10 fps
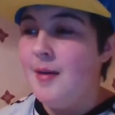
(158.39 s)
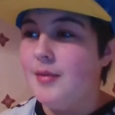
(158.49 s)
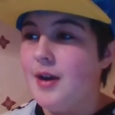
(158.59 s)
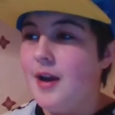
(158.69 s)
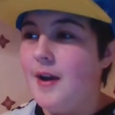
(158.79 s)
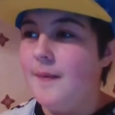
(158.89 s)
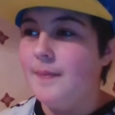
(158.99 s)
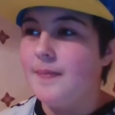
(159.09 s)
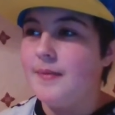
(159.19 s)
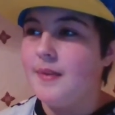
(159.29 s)
but
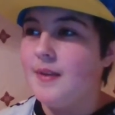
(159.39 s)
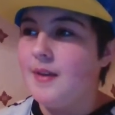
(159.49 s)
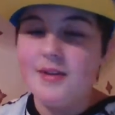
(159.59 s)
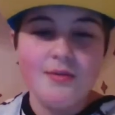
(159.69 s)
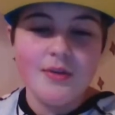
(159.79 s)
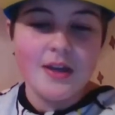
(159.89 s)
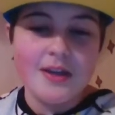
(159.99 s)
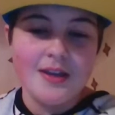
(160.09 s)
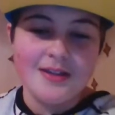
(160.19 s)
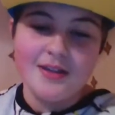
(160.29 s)
um it's all good
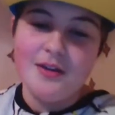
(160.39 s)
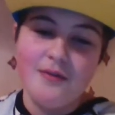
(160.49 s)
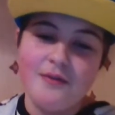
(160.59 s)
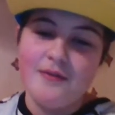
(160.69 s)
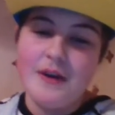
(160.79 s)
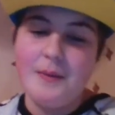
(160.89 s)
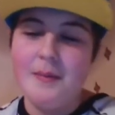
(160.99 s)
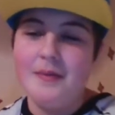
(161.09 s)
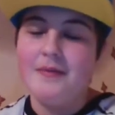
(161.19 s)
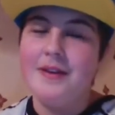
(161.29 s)
because I know for a fact we're gonna
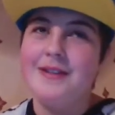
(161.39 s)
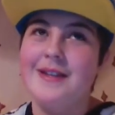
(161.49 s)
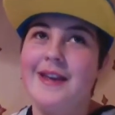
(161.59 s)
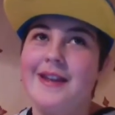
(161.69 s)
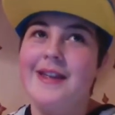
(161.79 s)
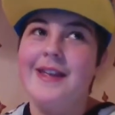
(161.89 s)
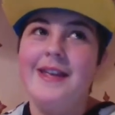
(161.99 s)
be friends again